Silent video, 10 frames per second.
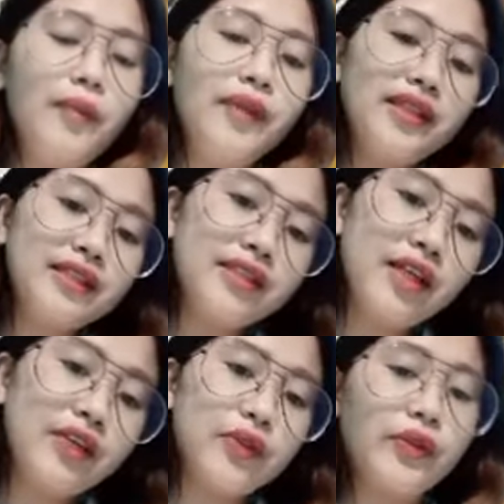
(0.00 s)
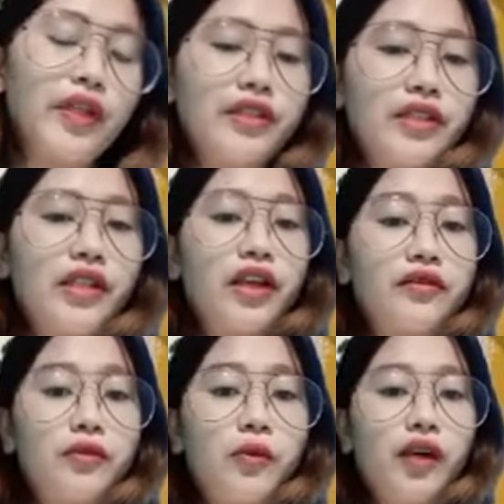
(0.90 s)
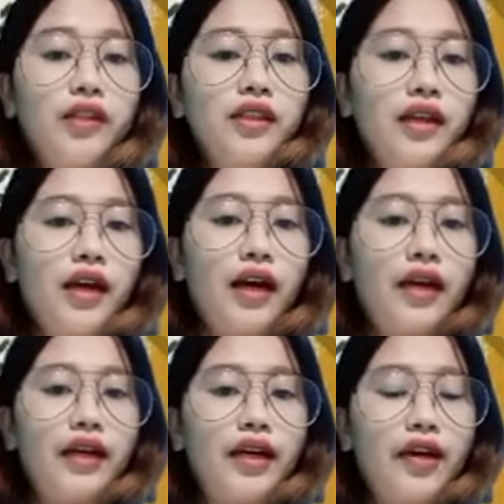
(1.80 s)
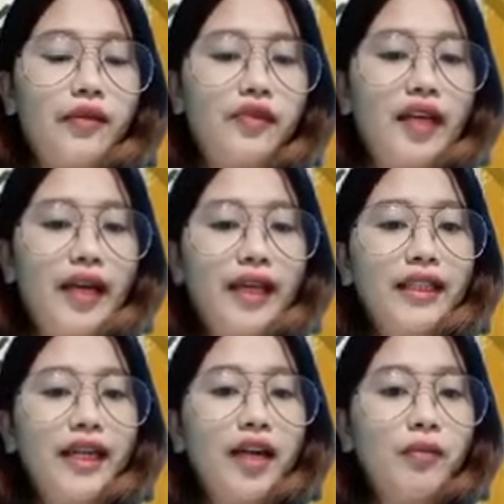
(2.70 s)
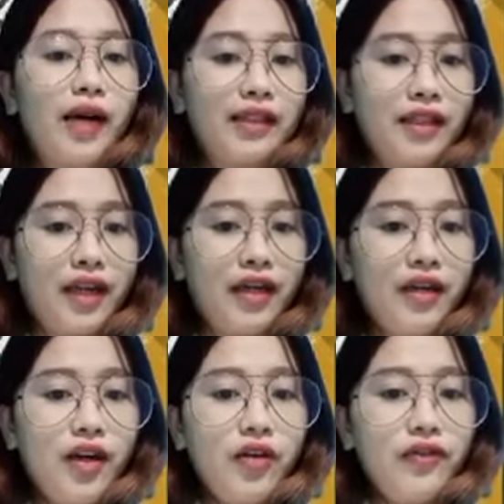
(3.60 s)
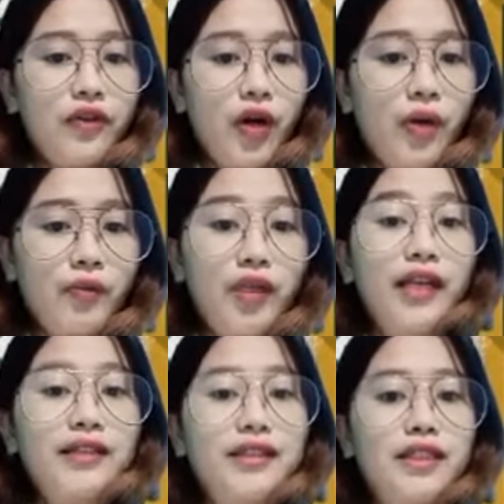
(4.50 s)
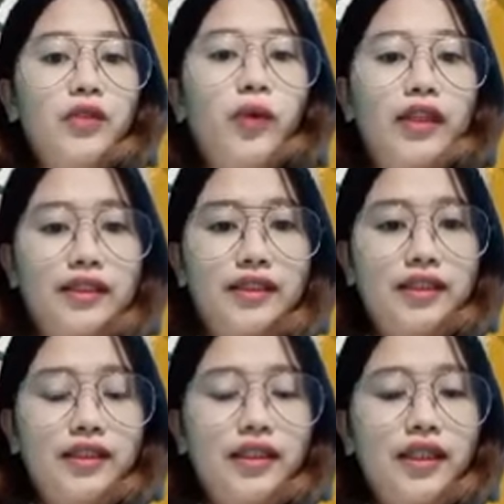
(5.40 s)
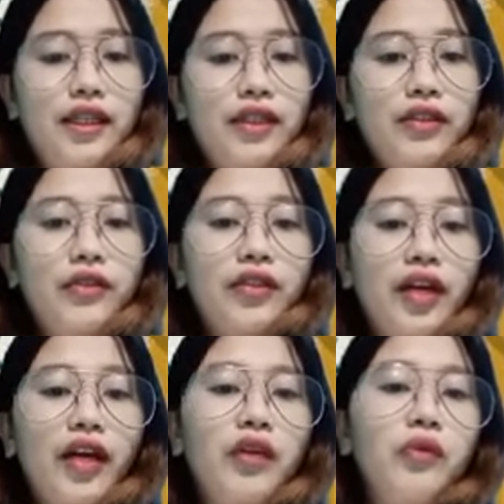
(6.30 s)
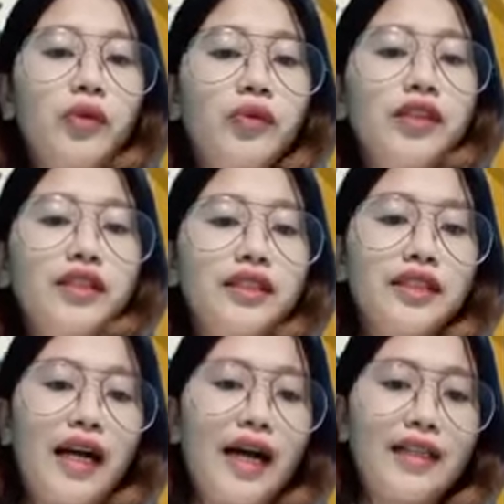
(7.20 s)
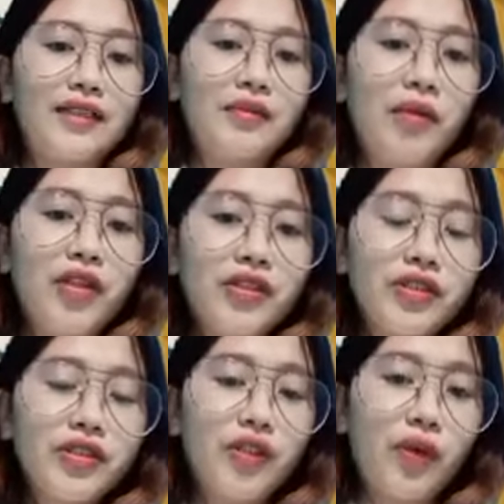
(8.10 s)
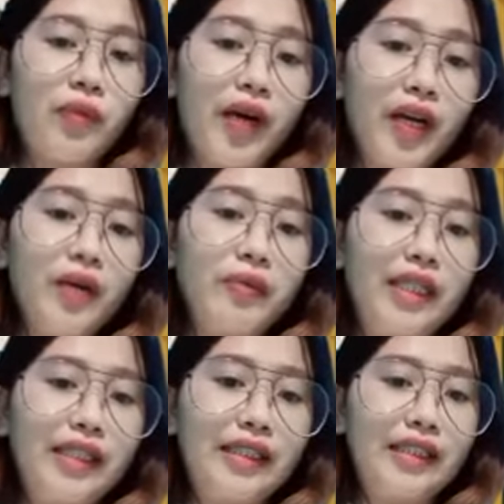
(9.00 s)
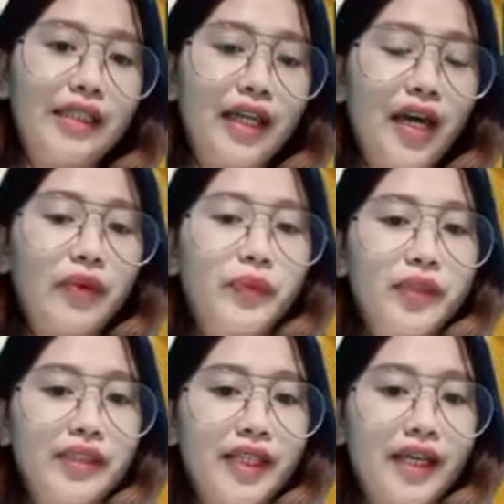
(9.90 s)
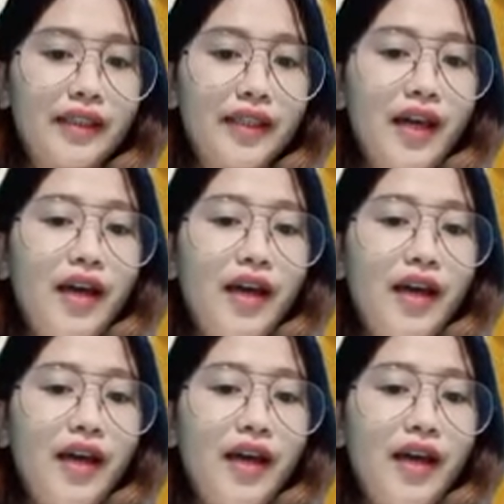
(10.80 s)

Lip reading: pleasant day to each and everyone. I am Diane Javate from BSE 1C. Today we will discuss measures of variability and present